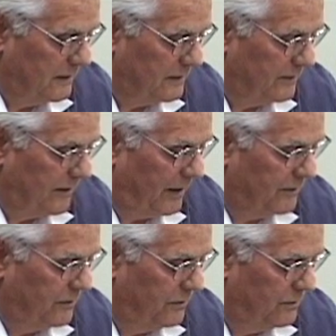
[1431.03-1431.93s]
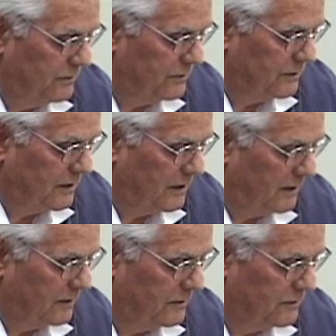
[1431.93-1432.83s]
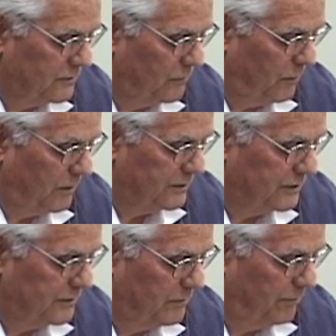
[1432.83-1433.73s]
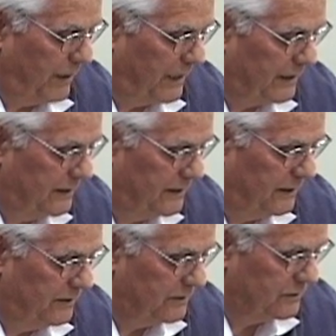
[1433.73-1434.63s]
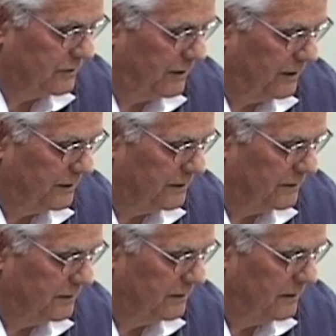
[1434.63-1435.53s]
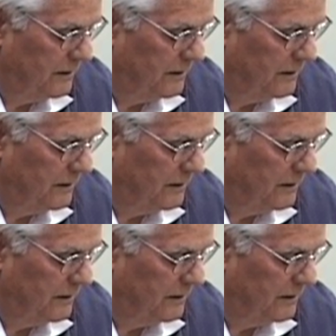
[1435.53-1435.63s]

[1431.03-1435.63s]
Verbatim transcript: The tattoo's colors wash back into skin.